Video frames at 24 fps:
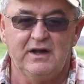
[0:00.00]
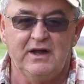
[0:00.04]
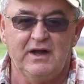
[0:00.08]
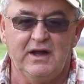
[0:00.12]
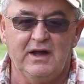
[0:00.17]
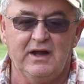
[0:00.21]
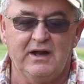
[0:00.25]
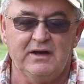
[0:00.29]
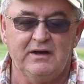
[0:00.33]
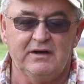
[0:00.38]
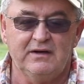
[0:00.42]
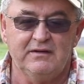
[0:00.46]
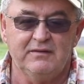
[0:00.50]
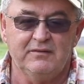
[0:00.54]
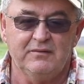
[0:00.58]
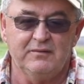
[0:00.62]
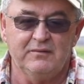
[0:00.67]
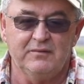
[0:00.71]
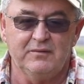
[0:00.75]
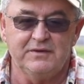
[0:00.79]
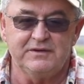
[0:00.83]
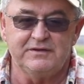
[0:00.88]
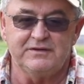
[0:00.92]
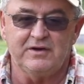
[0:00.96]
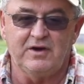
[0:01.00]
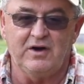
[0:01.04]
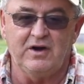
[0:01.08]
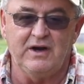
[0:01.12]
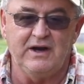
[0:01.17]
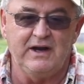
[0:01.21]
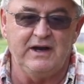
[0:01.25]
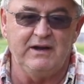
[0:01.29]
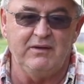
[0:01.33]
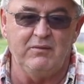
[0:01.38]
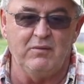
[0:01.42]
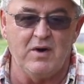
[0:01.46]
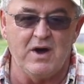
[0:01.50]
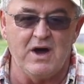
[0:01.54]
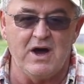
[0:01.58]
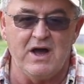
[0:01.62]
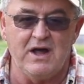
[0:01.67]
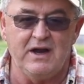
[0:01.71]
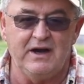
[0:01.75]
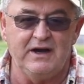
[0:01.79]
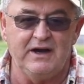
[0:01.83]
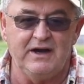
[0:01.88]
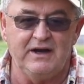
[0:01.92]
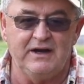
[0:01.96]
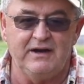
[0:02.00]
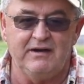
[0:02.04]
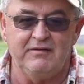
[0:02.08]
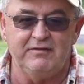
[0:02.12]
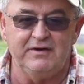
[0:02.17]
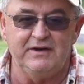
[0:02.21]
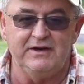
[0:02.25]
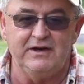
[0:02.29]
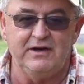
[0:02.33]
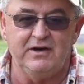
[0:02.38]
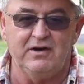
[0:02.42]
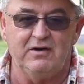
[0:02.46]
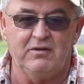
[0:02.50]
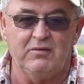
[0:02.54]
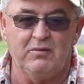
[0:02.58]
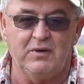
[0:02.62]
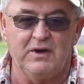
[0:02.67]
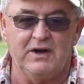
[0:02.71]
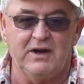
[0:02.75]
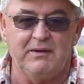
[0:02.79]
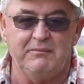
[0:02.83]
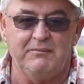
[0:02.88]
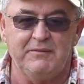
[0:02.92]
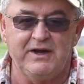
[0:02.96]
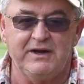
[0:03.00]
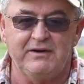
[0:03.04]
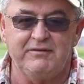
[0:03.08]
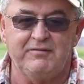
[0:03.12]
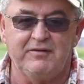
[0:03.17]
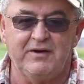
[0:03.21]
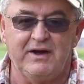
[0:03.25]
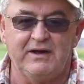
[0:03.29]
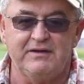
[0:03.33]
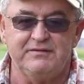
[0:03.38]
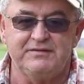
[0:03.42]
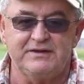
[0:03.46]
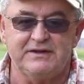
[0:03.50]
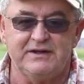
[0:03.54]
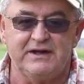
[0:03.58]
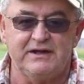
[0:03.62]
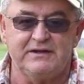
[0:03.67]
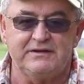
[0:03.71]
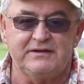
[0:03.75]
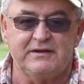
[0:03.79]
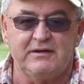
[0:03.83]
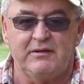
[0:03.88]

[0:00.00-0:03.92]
And we started 81, and every year when I'd make 5 cents,